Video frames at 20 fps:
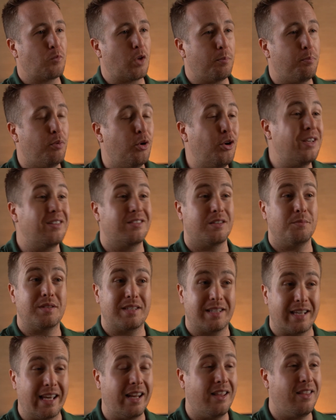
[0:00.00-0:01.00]
putting some
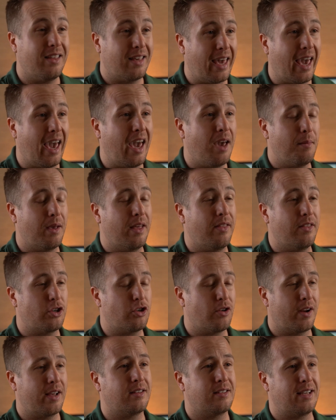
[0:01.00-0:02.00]
skin in the game in the
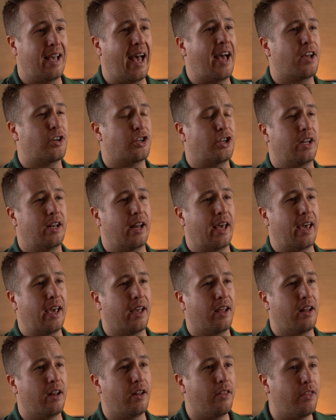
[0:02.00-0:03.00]
transaction,
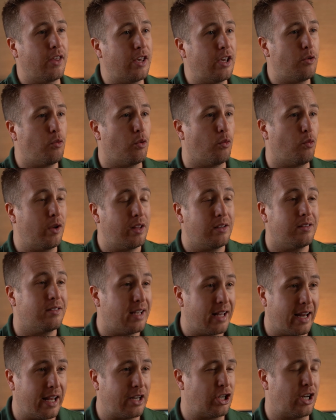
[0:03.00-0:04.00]
and the real
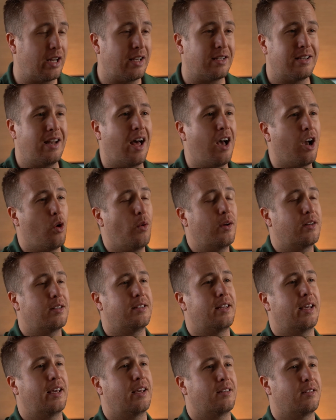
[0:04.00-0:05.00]
estate agent is not going to
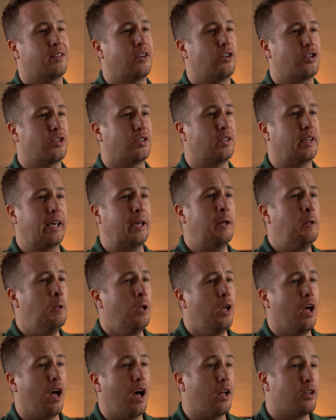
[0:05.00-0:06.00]
take it seriously
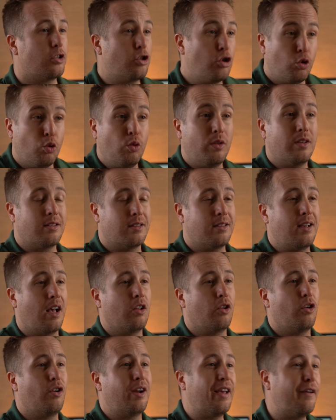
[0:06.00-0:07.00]
to the
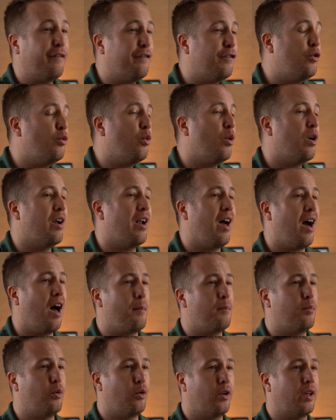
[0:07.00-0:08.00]
seller if you are
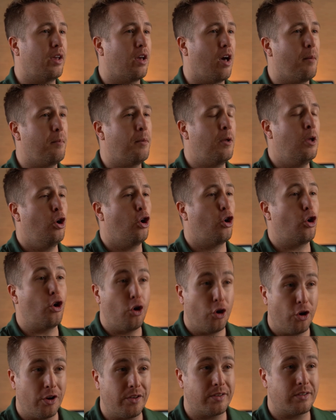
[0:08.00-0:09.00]
not putting up
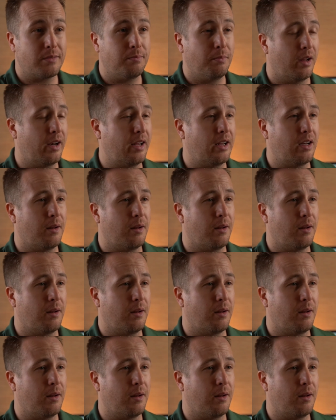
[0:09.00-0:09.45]
earnest money